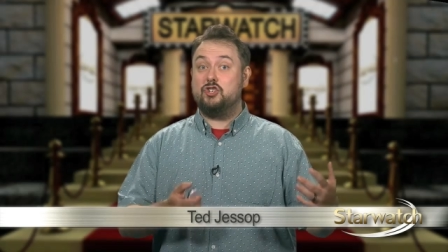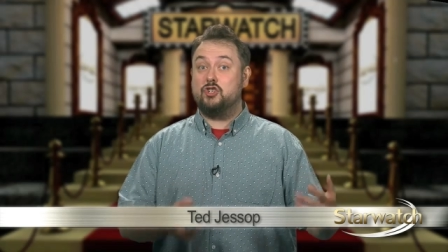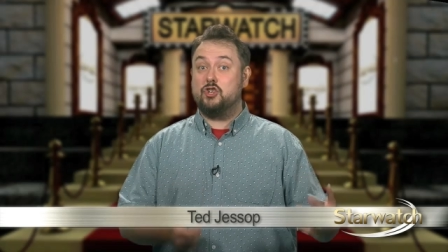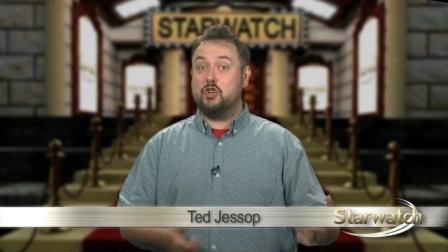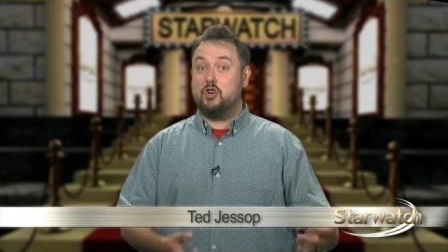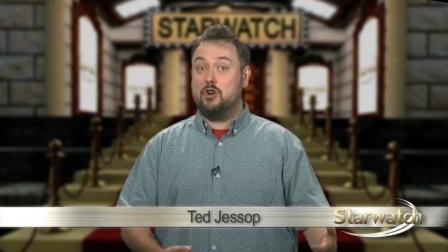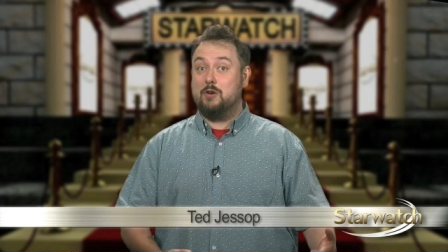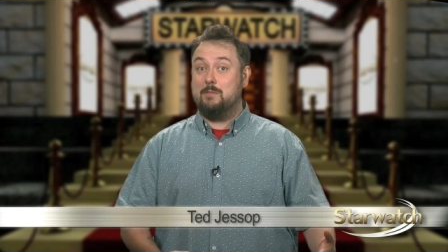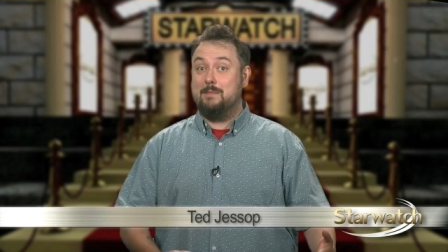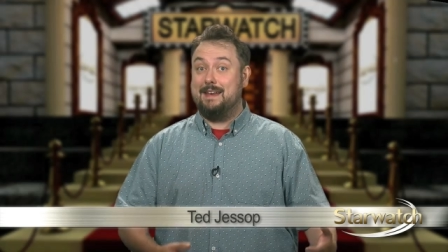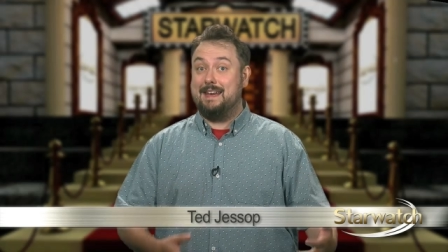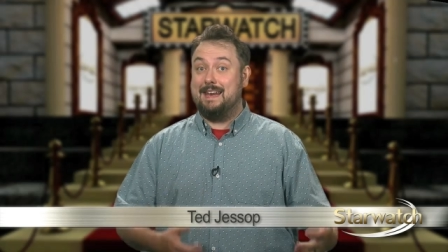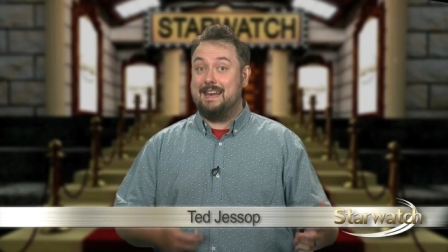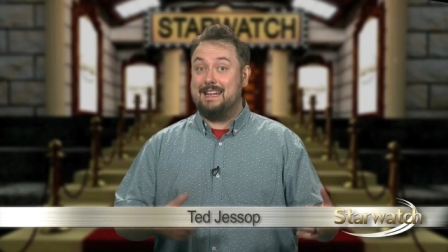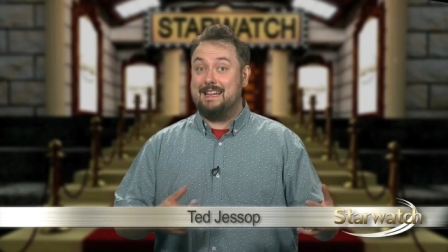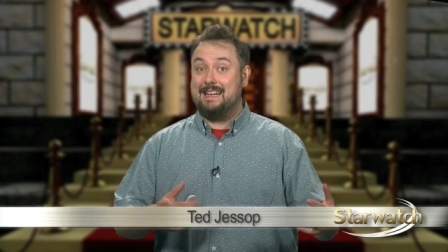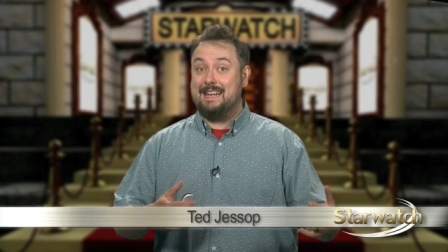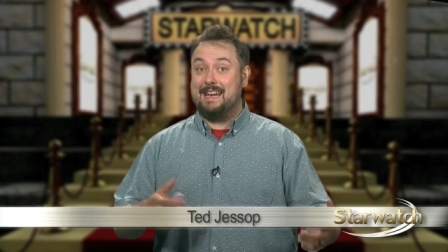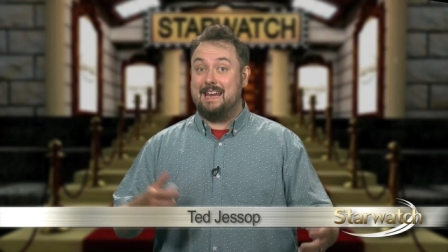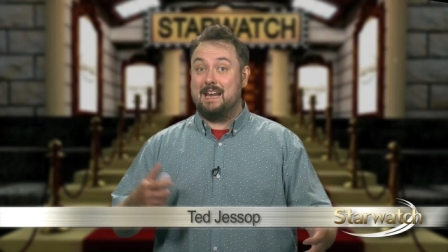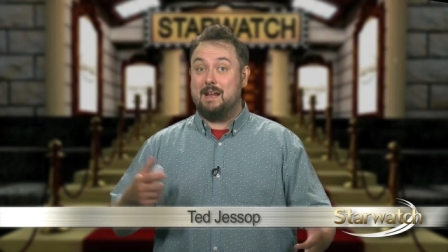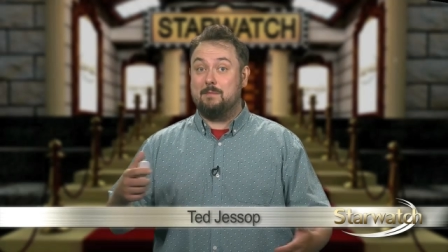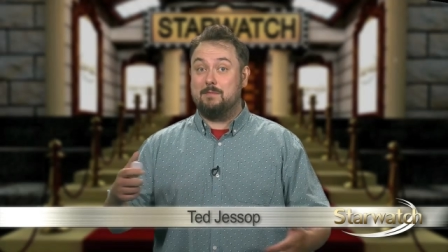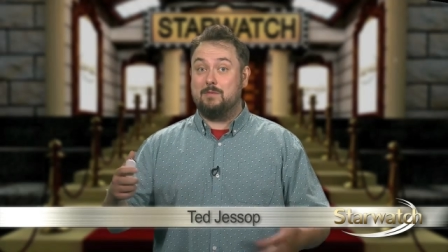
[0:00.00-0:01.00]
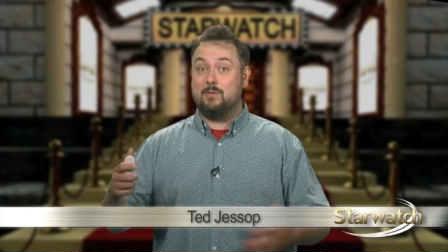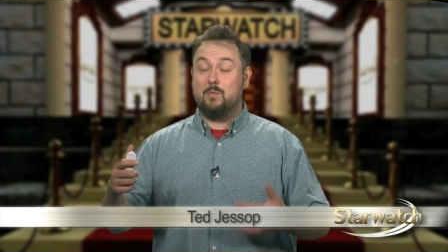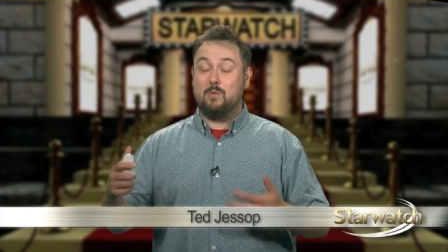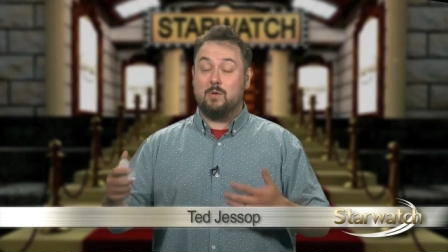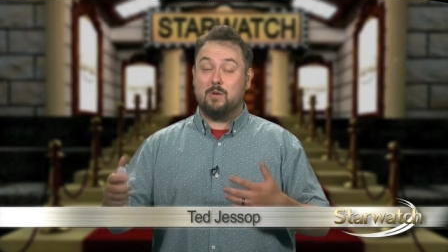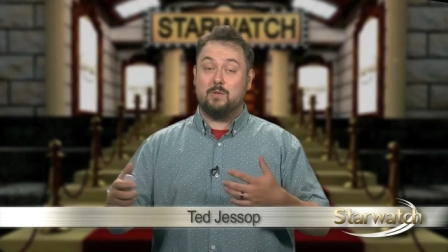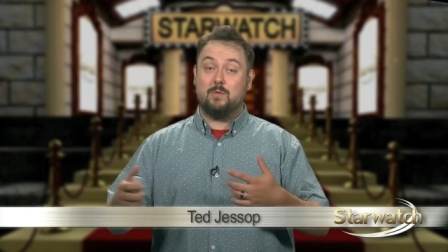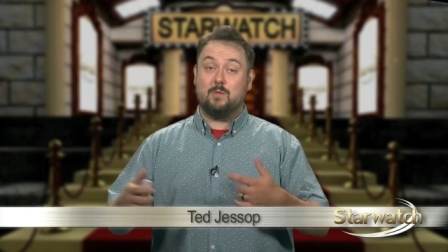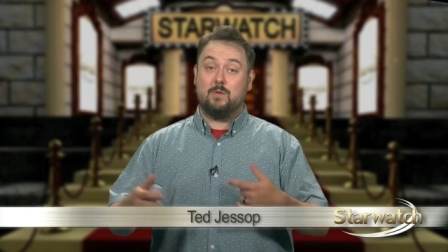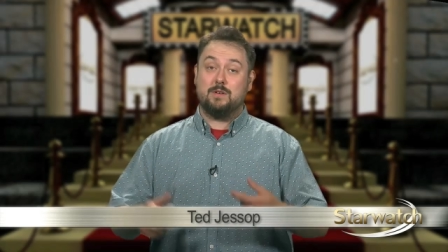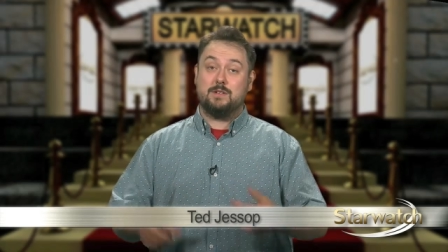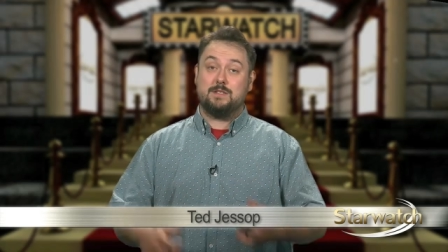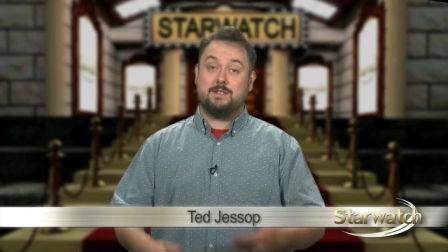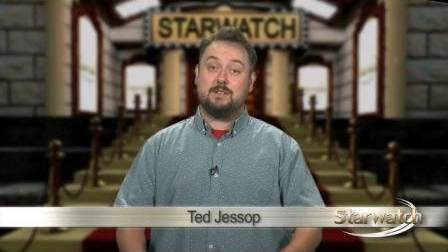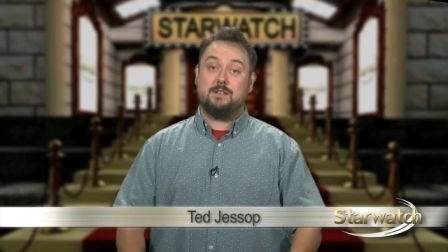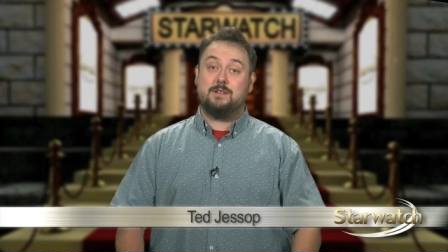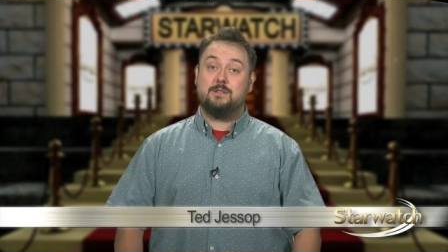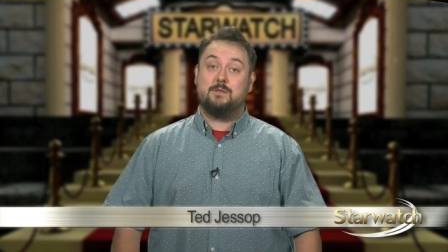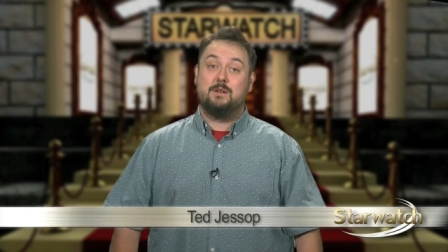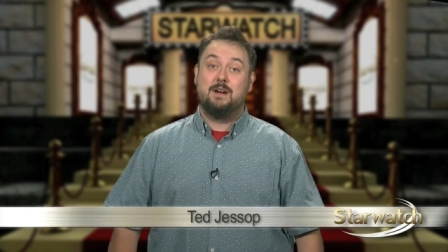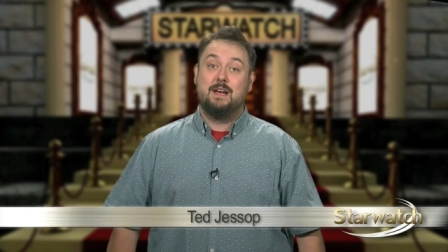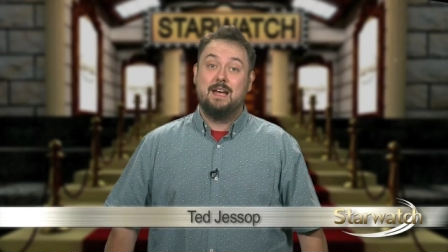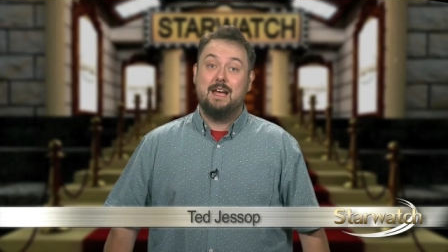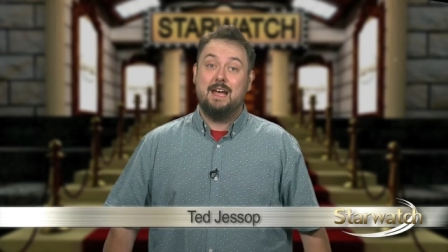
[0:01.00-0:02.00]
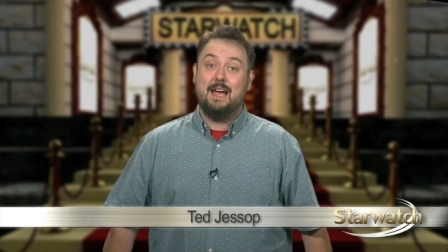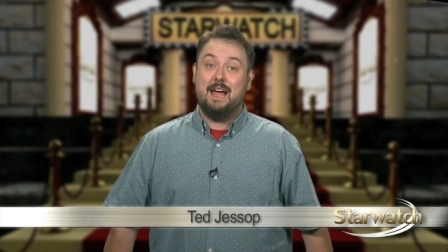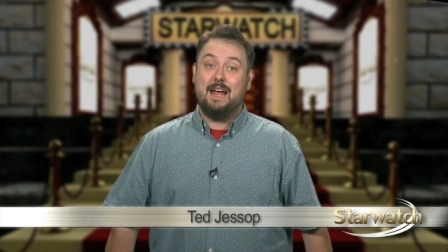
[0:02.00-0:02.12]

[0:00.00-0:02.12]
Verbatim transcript: Germany leading up to World War II,